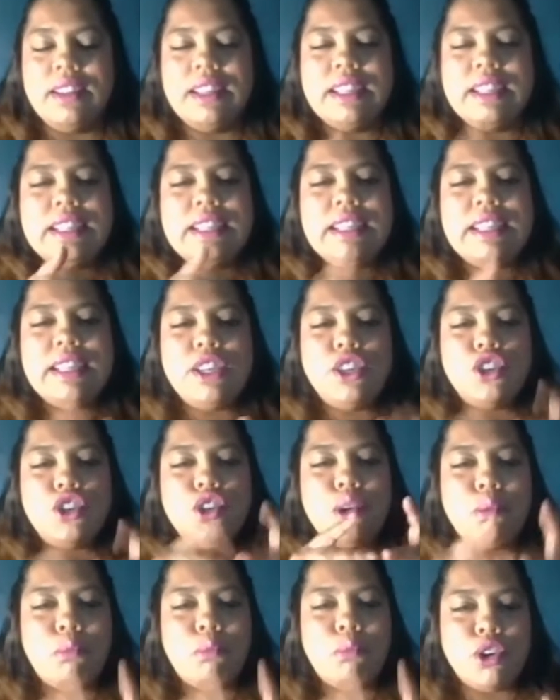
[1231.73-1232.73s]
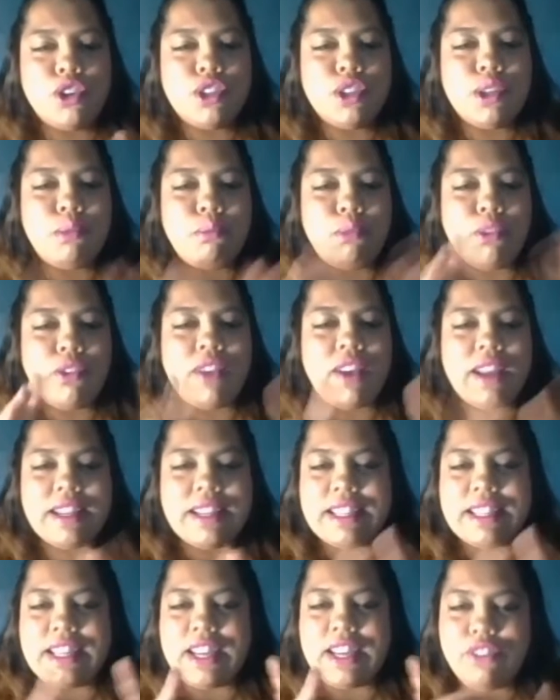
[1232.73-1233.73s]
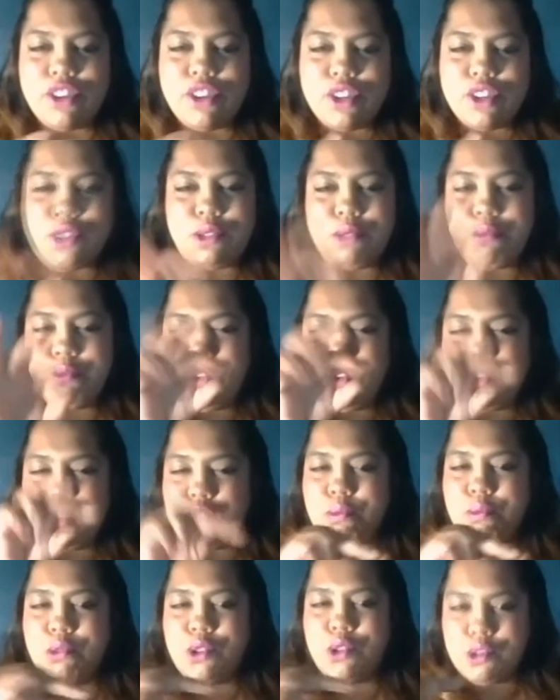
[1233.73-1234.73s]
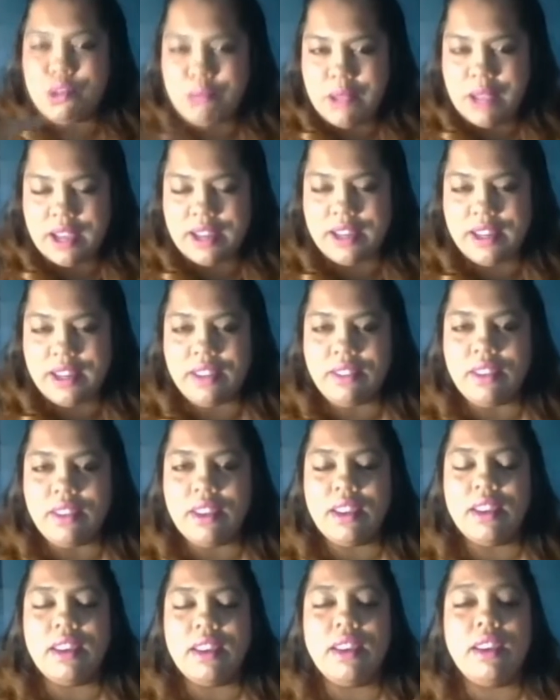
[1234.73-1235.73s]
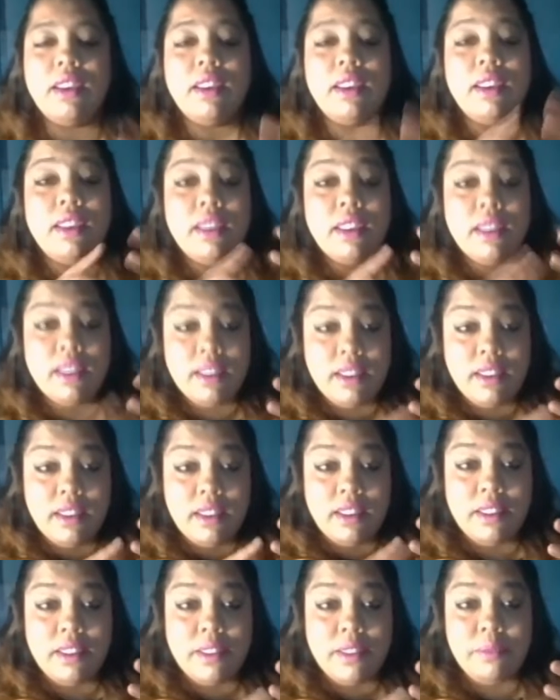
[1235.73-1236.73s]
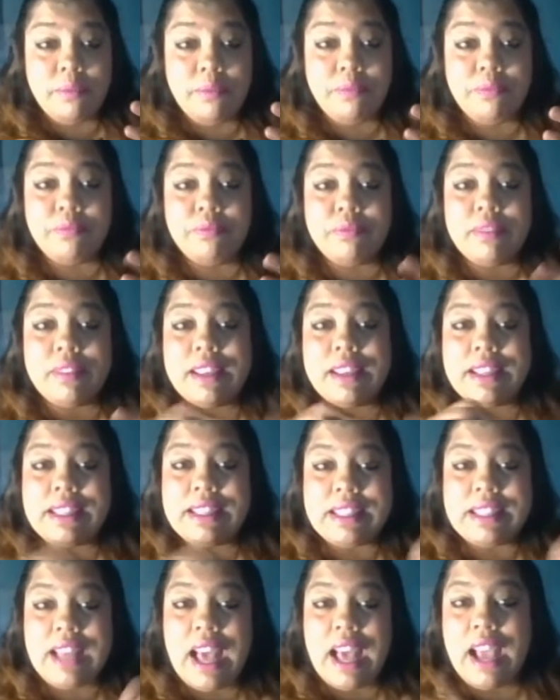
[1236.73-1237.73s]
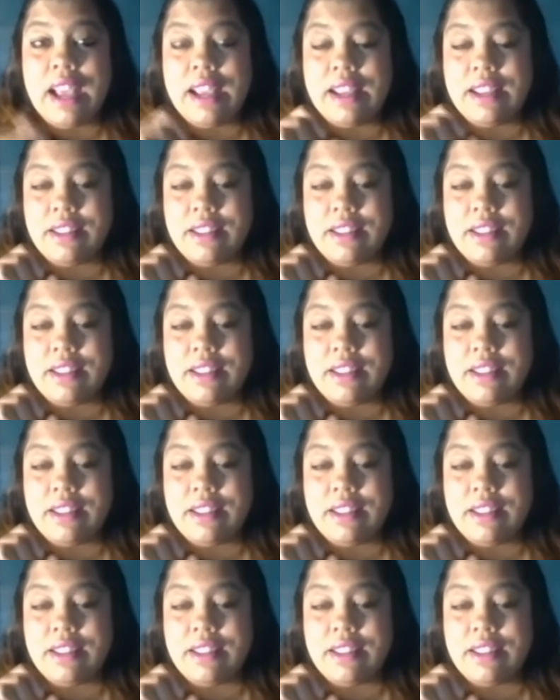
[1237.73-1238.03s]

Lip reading: Once 4 or more people express a desire, a Saturday class will be scheduled.